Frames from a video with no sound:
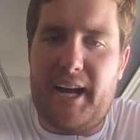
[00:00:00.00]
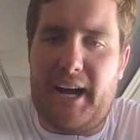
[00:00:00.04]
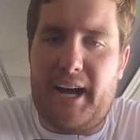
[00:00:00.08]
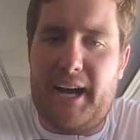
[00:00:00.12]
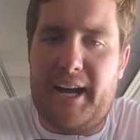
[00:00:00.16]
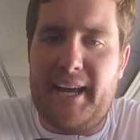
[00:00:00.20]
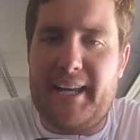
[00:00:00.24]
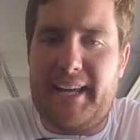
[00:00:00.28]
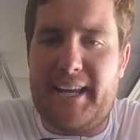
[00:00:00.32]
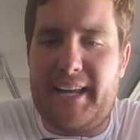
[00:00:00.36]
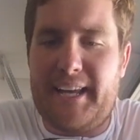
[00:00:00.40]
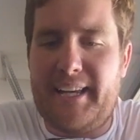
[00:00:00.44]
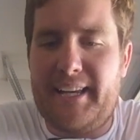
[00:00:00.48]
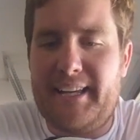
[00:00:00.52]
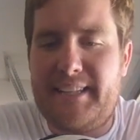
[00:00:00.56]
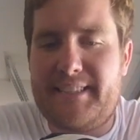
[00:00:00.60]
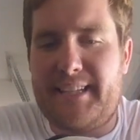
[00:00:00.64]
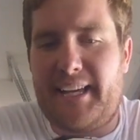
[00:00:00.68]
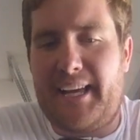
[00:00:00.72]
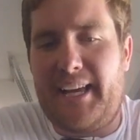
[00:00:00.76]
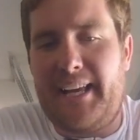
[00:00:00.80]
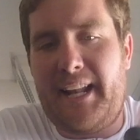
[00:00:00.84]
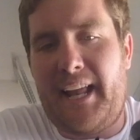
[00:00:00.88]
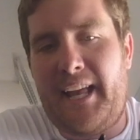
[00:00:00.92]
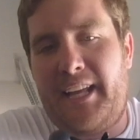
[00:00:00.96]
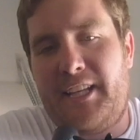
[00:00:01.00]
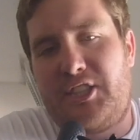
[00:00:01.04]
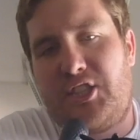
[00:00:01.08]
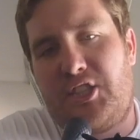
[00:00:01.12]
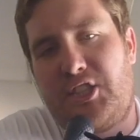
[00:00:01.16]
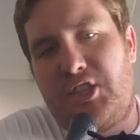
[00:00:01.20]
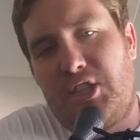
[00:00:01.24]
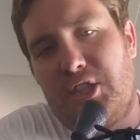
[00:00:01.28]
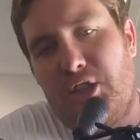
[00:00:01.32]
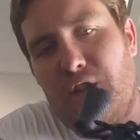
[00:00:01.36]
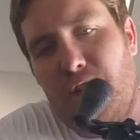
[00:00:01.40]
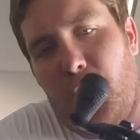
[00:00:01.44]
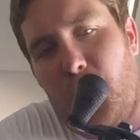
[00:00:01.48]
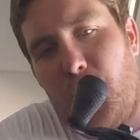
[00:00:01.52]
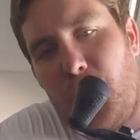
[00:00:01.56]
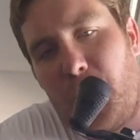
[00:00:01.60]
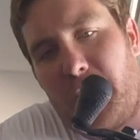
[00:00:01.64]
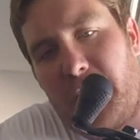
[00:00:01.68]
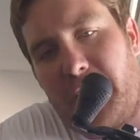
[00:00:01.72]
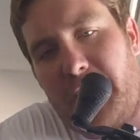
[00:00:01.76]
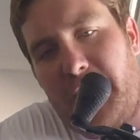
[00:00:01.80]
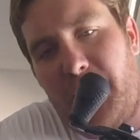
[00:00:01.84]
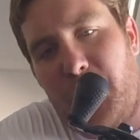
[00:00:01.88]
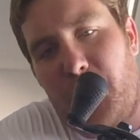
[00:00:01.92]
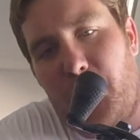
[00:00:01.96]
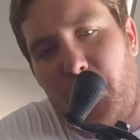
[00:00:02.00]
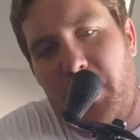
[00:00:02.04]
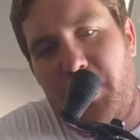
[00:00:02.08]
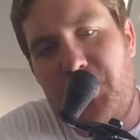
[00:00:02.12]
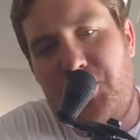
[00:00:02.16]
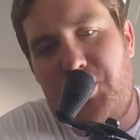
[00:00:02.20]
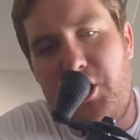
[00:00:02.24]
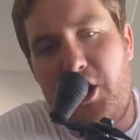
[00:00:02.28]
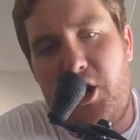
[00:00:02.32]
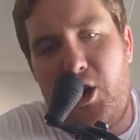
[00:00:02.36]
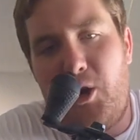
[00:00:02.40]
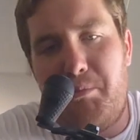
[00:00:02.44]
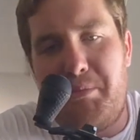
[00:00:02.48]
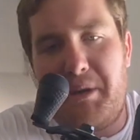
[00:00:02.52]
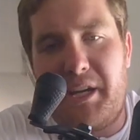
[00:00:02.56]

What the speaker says: It is in a slower gear ratio